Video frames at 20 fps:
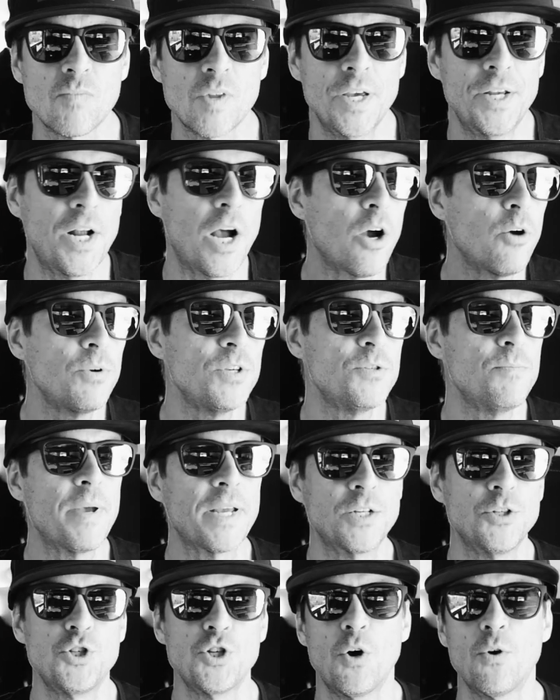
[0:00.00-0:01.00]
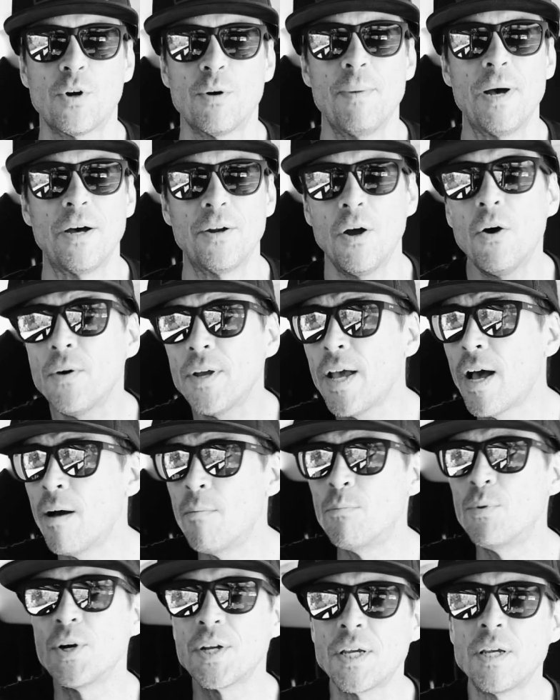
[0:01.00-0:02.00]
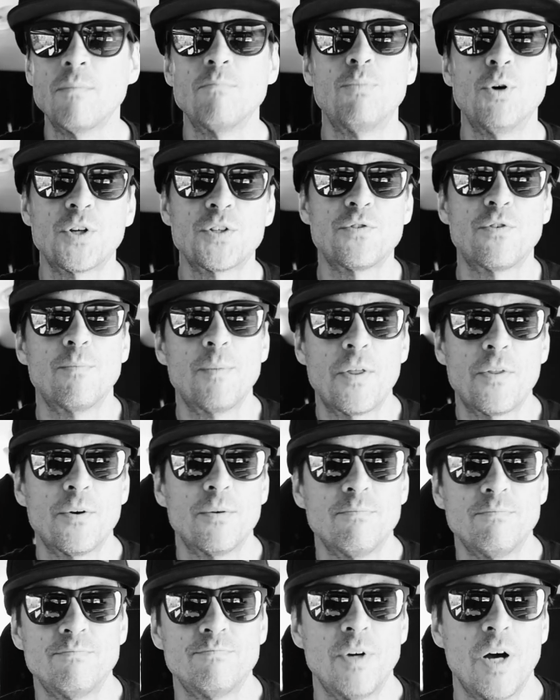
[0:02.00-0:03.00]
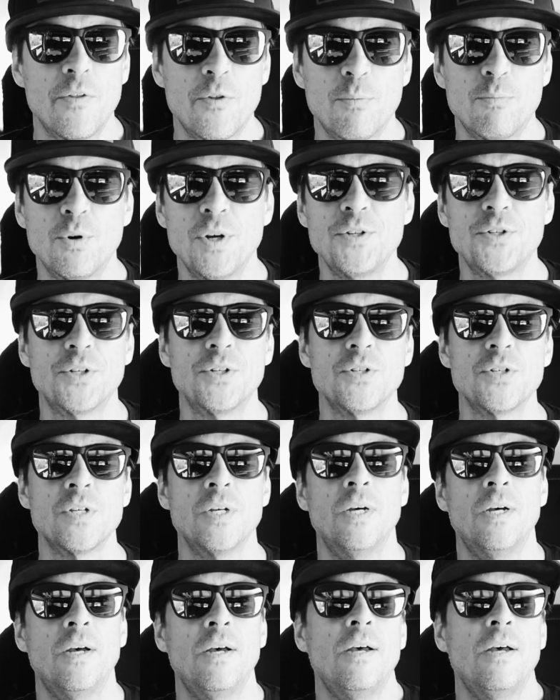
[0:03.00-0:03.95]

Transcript: And I always make a joke about, oh yeah, I'm bringing books from other printers.